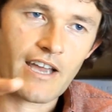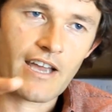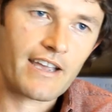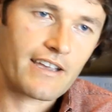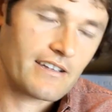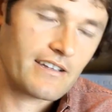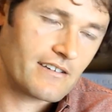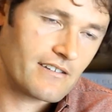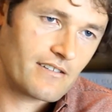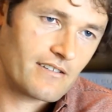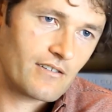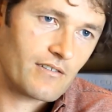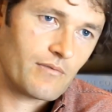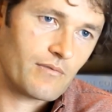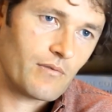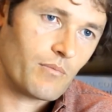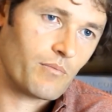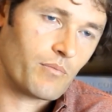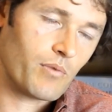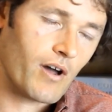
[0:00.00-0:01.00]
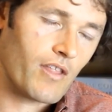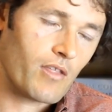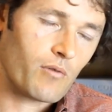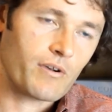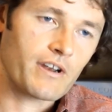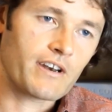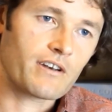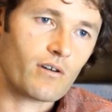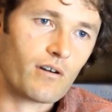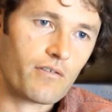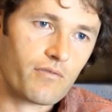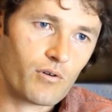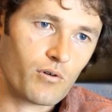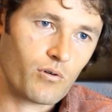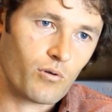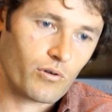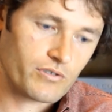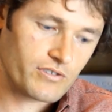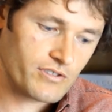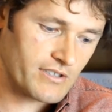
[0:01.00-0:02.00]
taken by the wind off
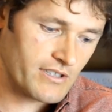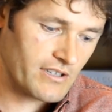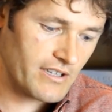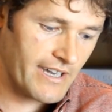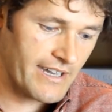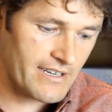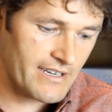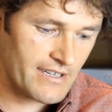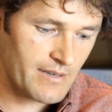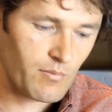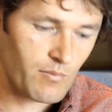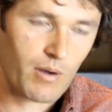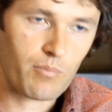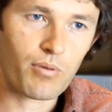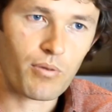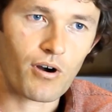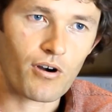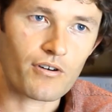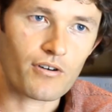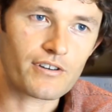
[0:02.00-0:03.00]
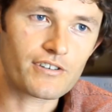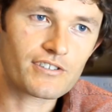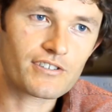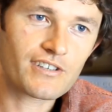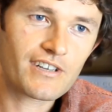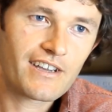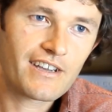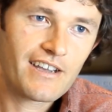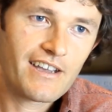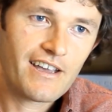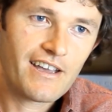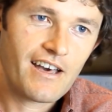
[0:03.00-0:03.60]
the horses and landing in my porridge.